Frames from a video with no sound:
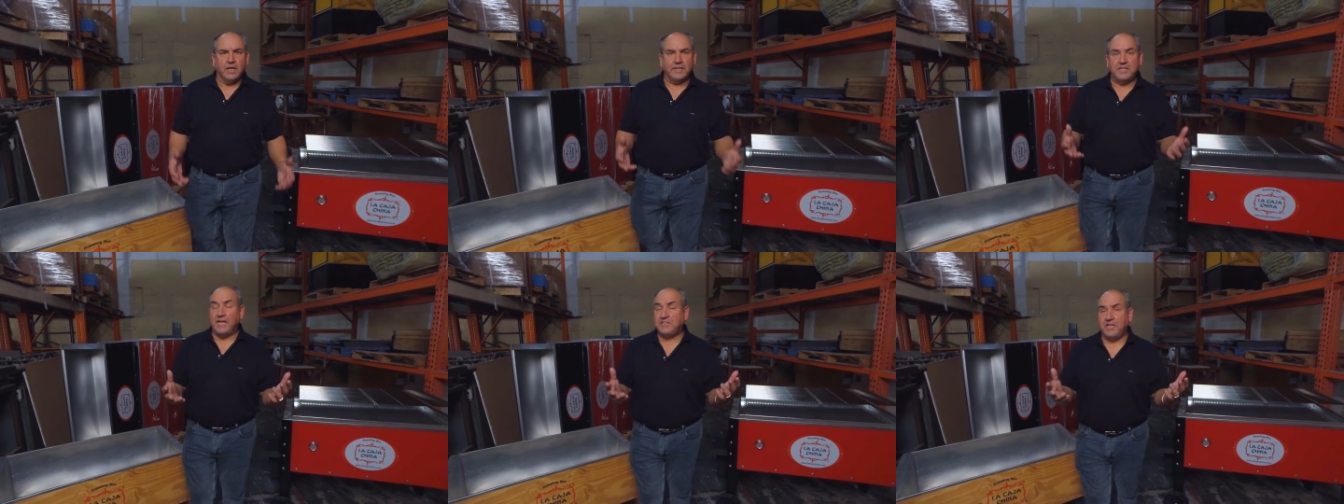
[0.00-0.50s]

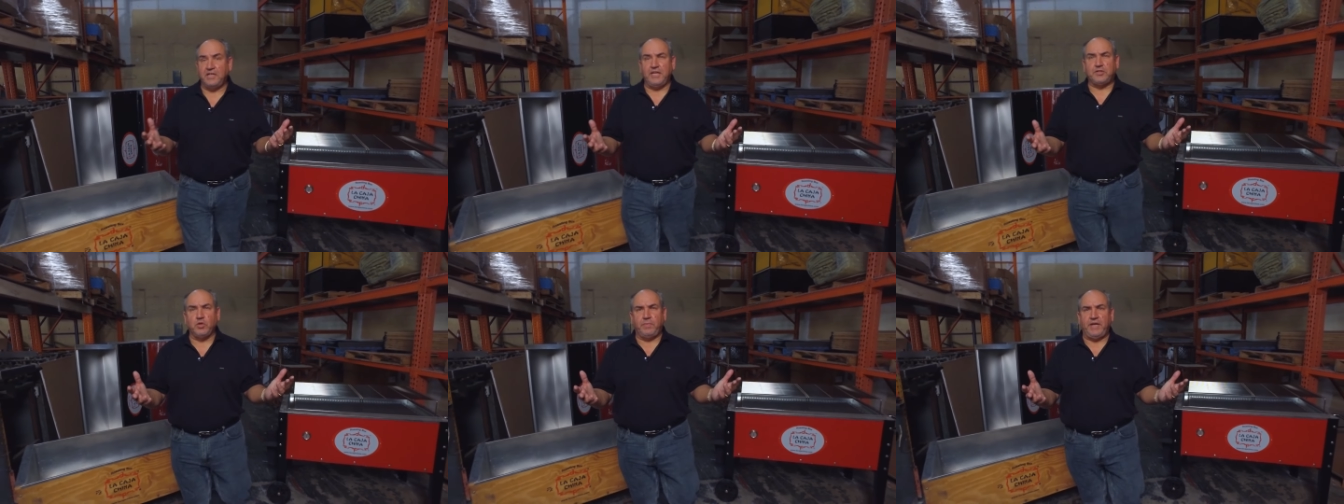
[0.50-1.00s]
It doesn't
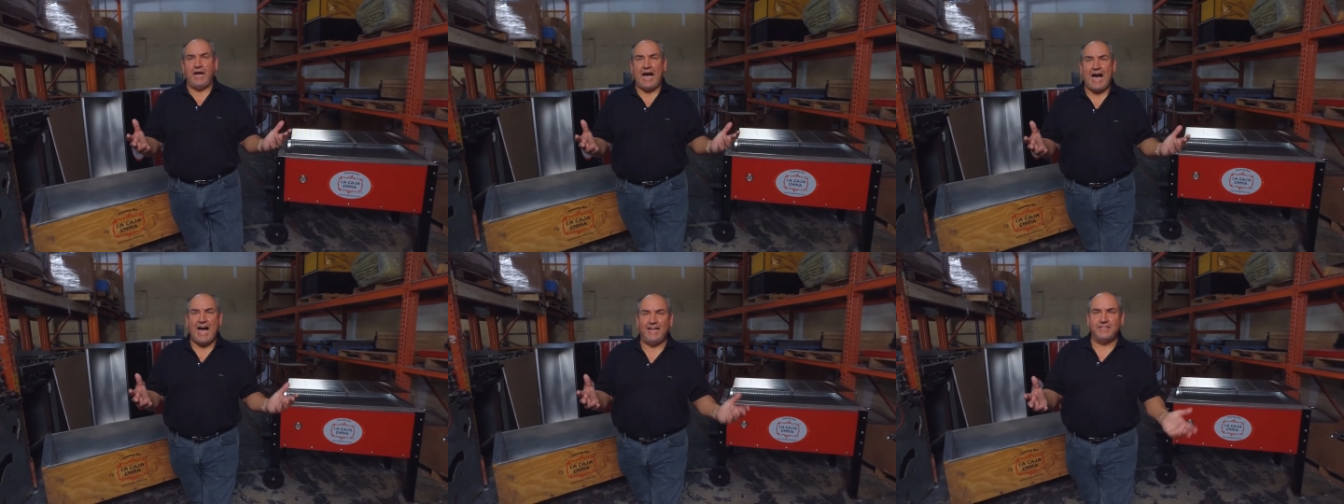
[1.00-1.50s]
need to be
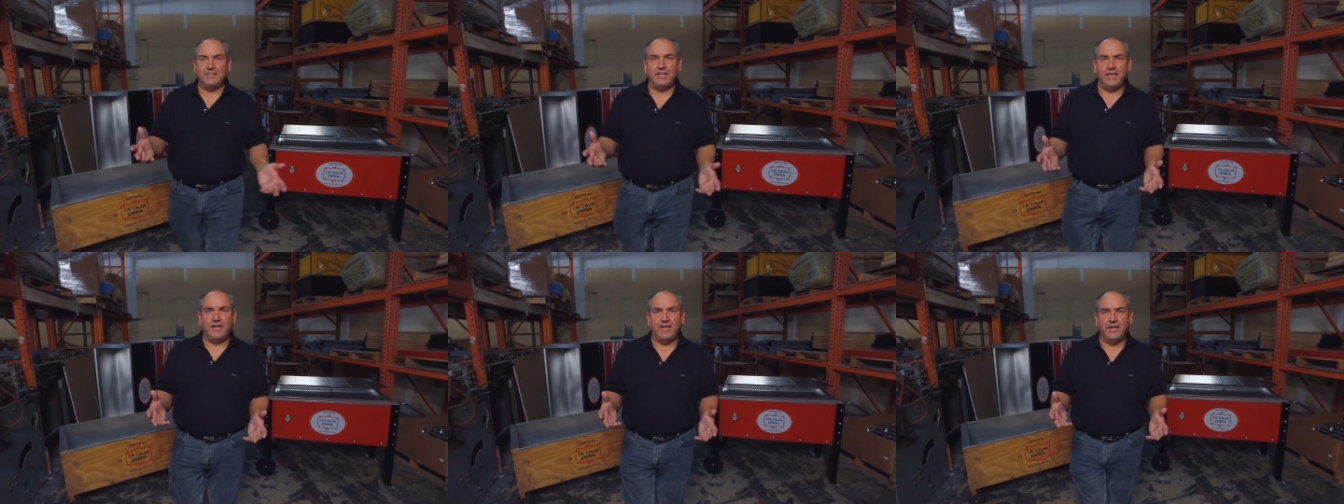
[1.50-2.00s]
hot
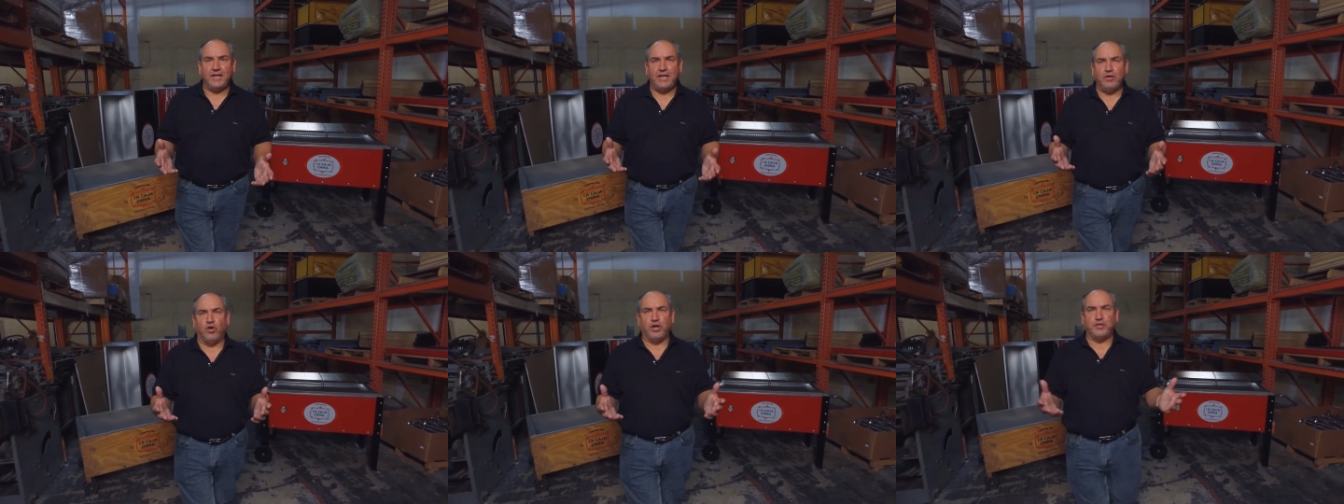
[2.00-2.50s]

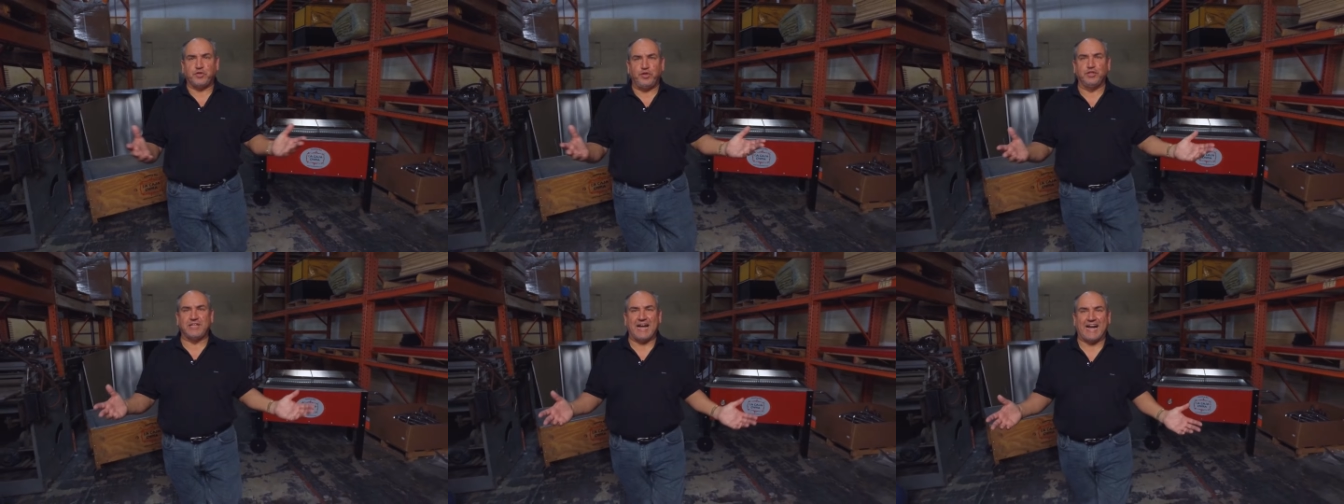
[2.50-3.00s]
in order
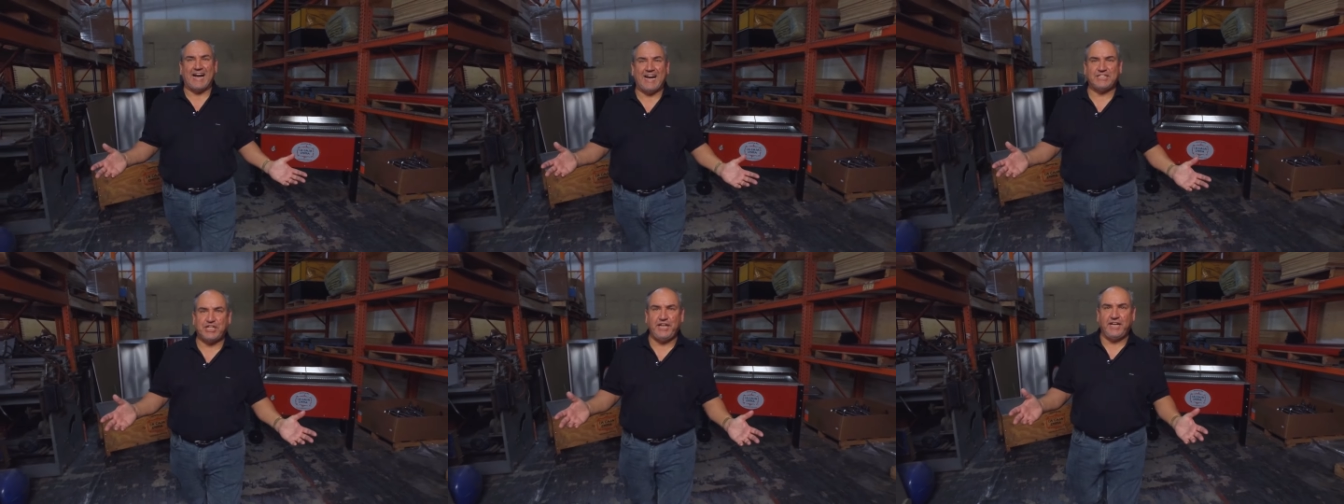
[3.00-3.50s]
to use La
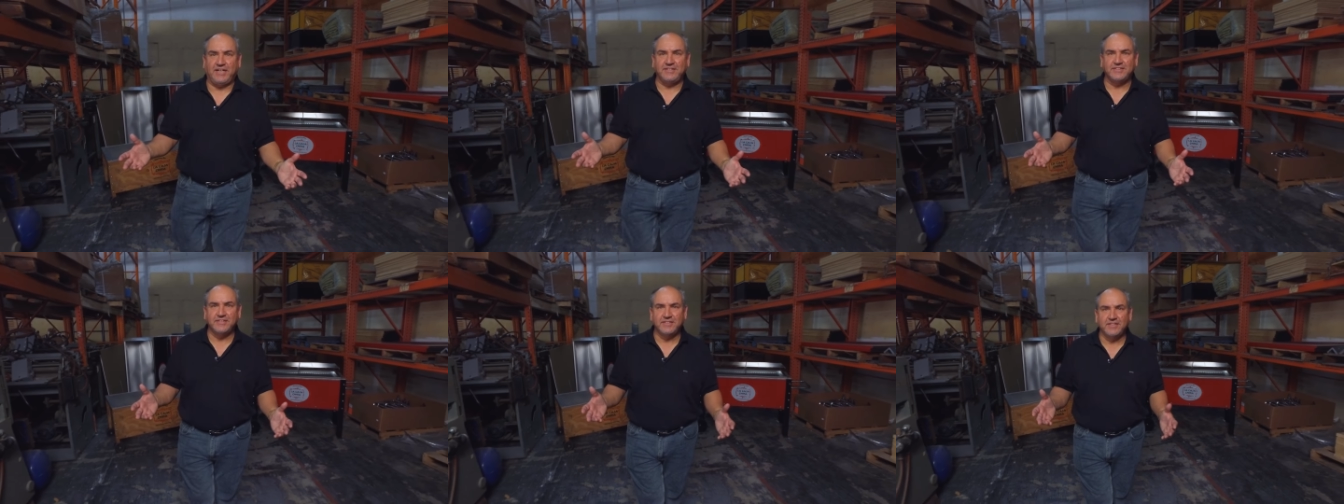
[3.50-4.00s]
Caja
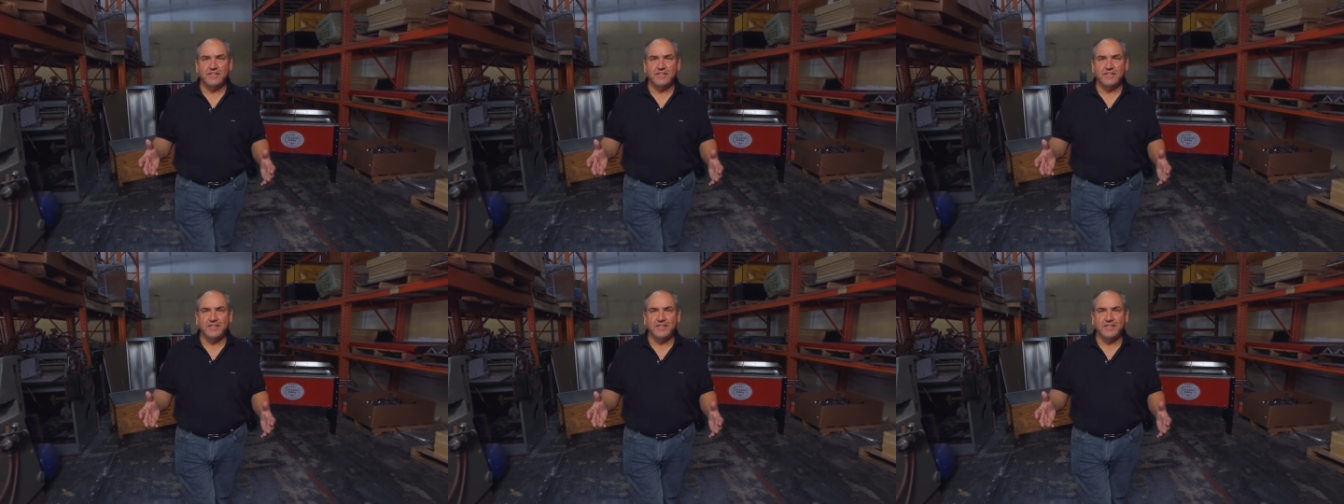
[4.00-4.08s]
China.